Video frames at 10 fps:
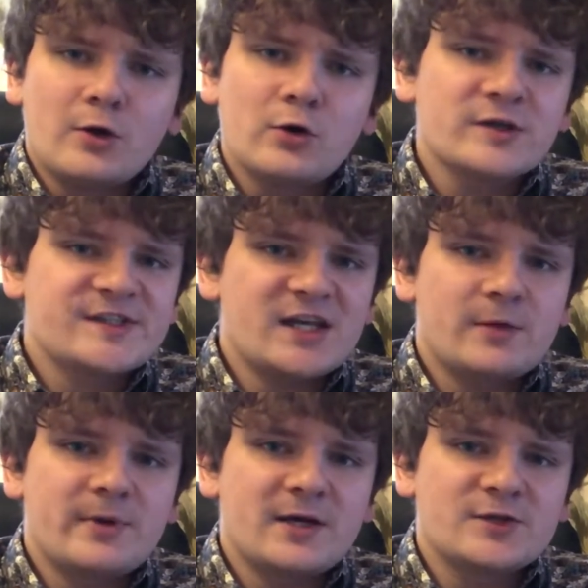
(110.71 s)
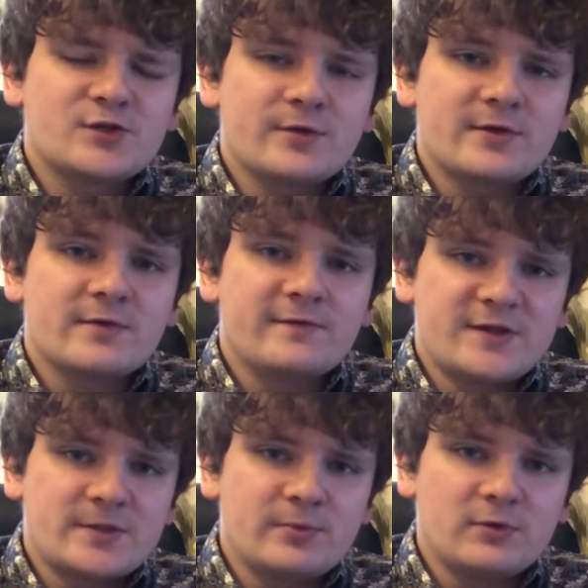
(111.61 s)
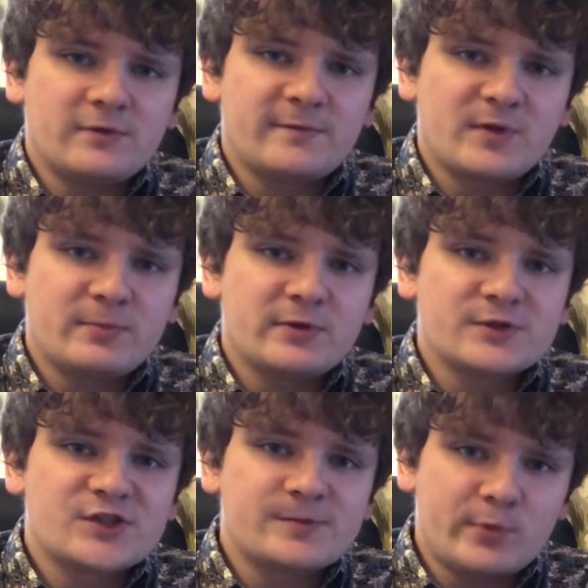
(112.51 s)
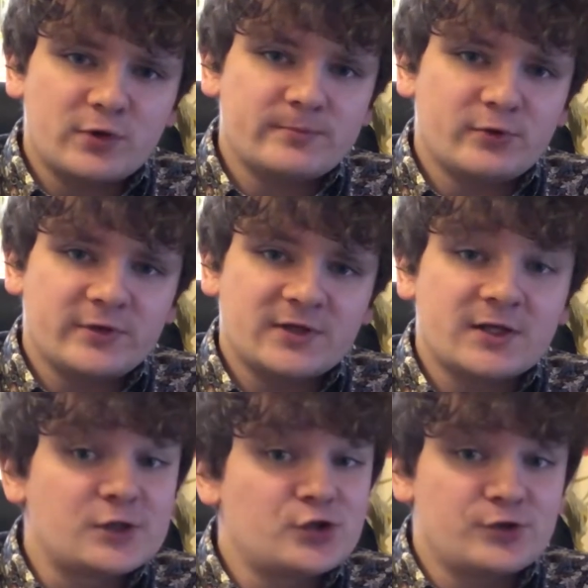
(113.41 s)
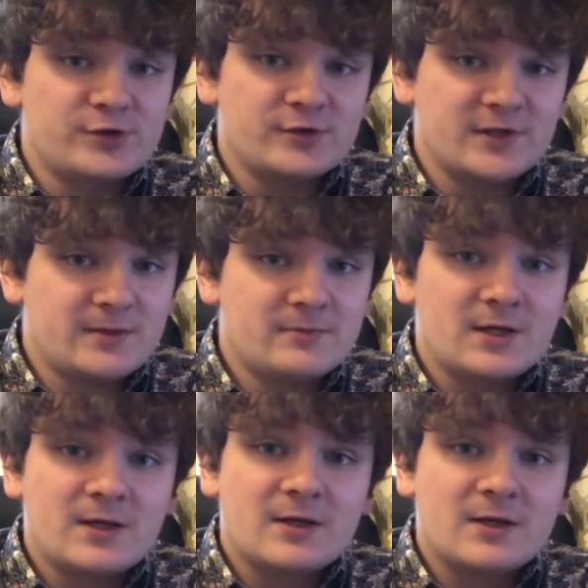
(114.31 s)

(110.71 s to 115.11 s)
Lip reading: or set up ads so that they're visible from the player's spawn point in a shooter game,